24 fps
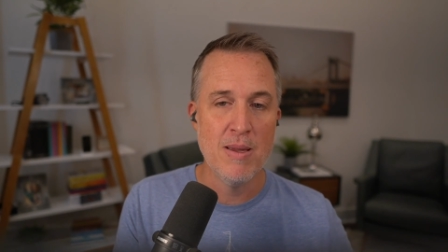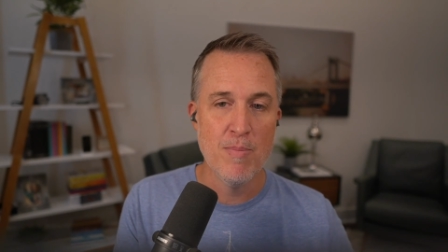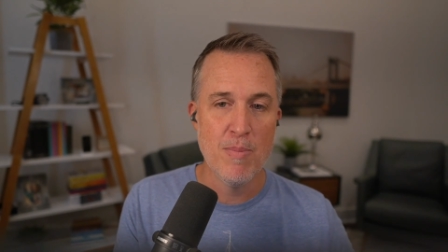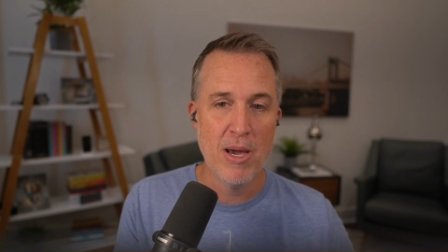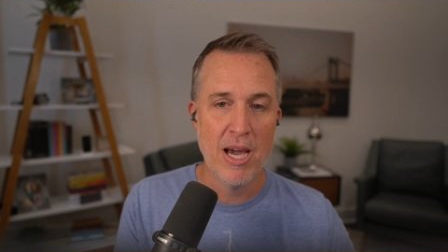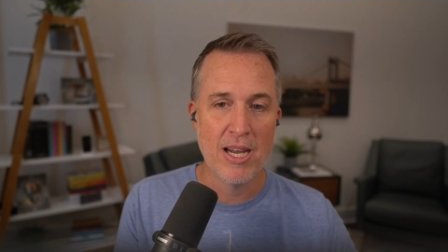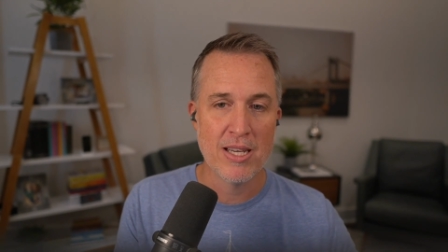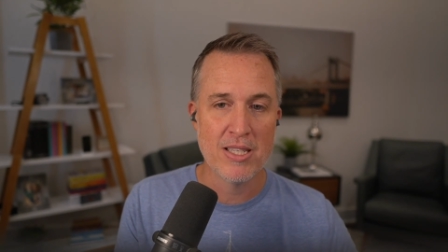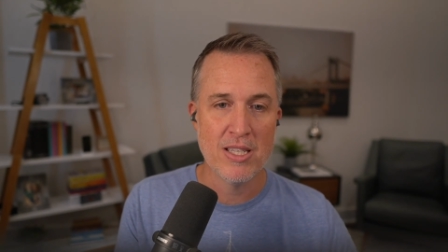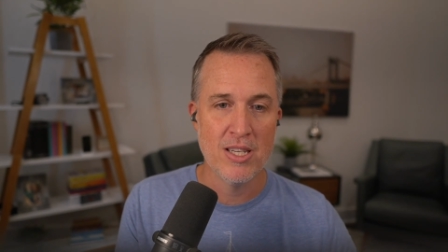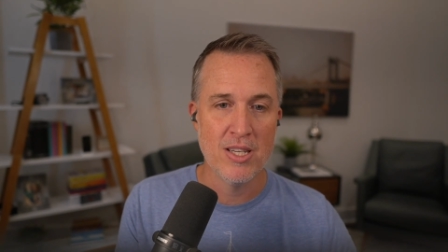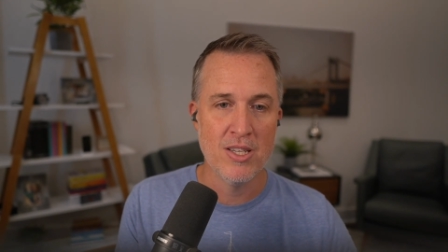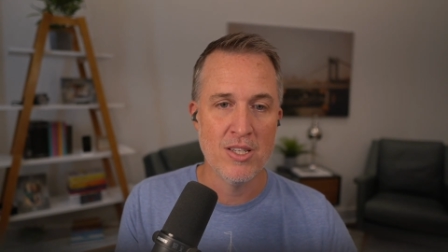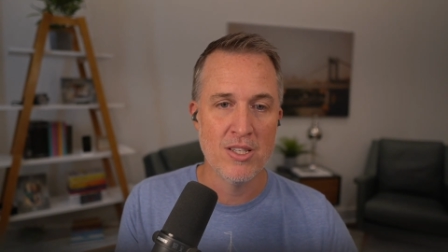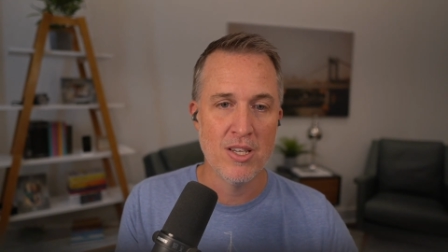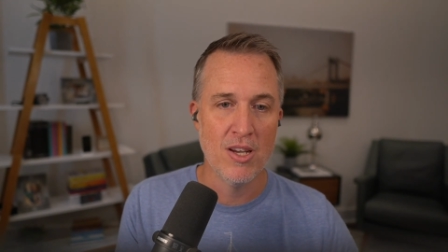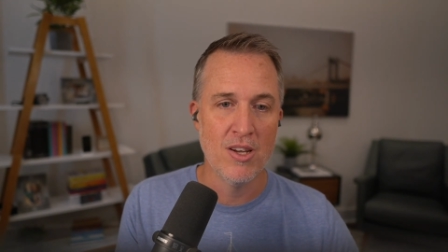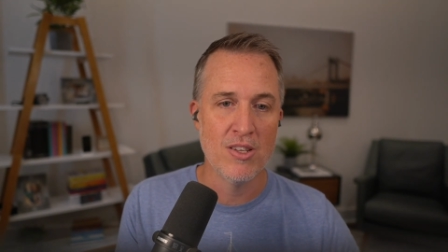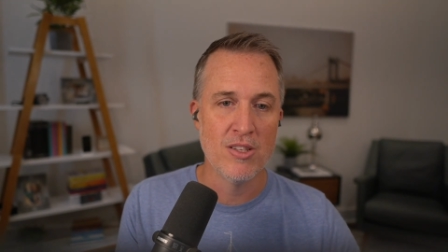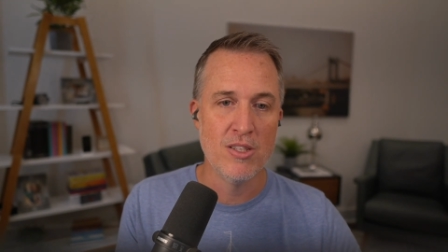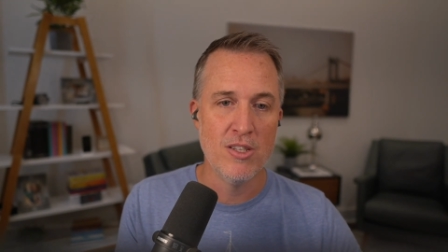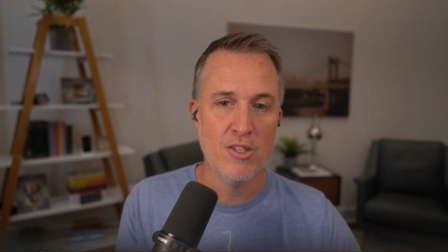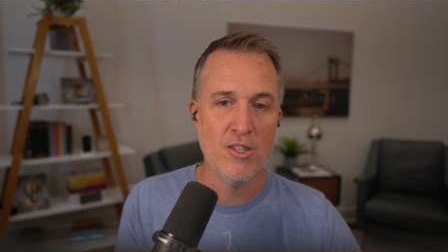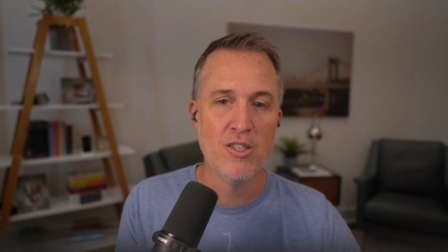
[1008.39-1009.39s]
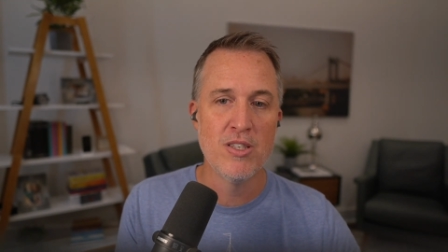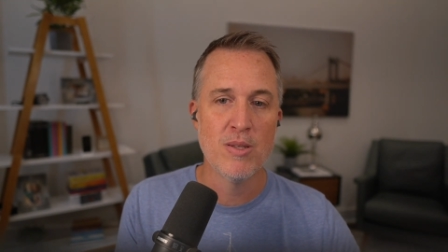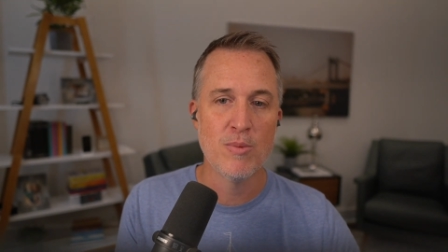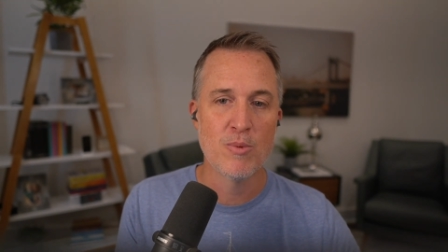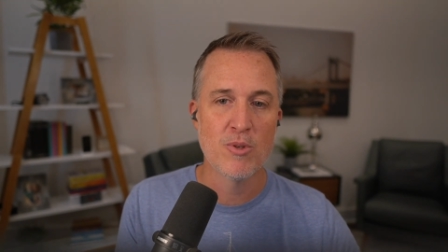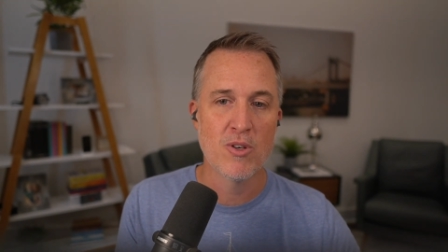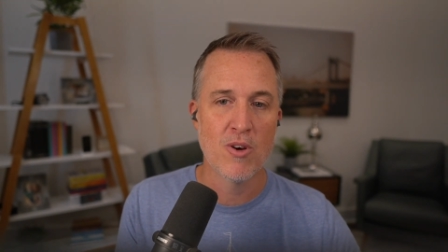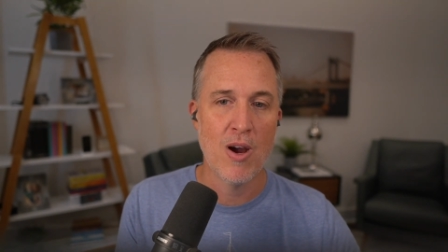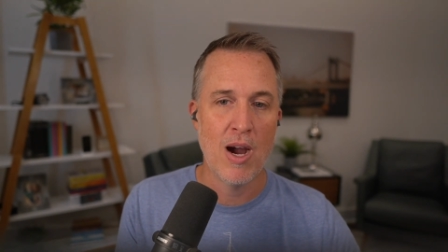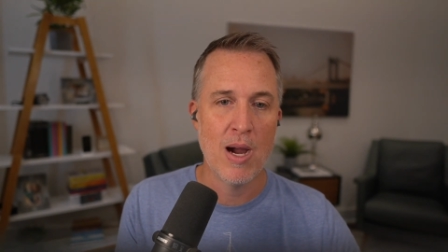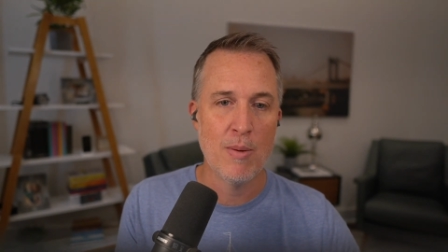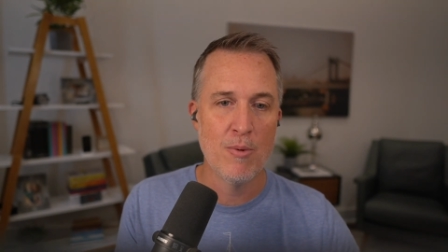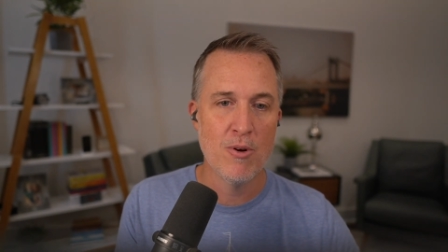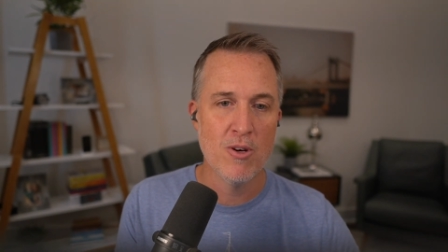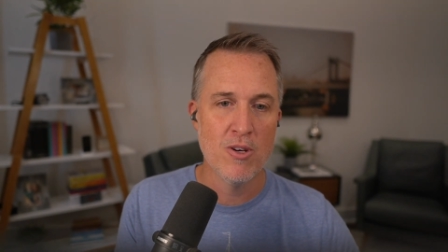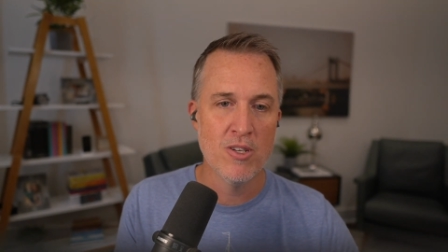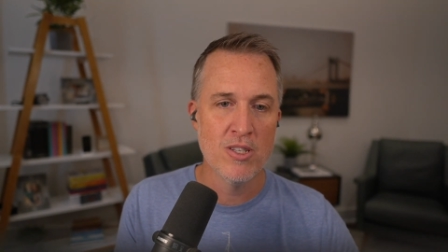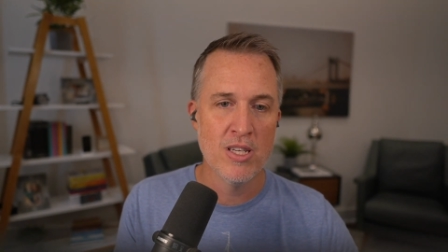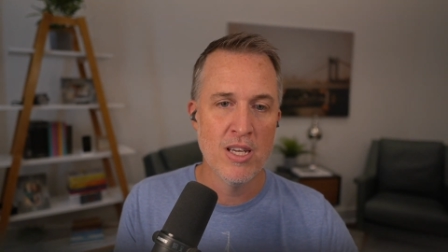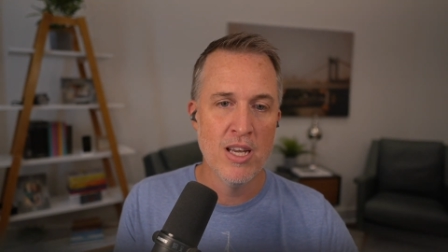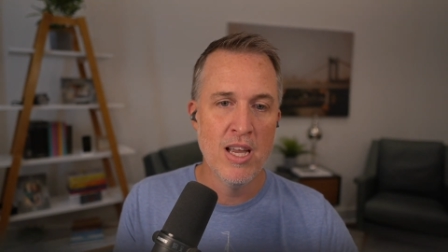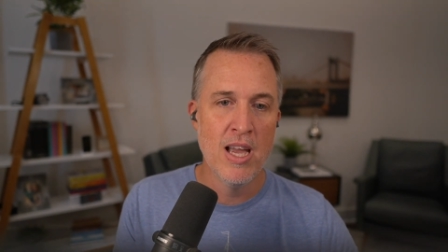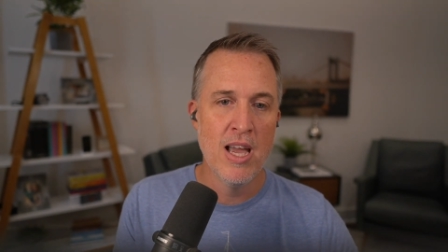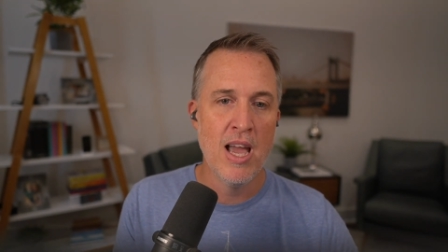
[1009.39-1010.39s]
impact is on new
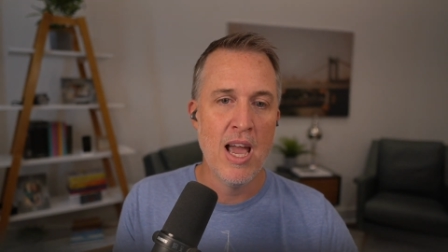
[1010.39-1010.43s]
subscribers.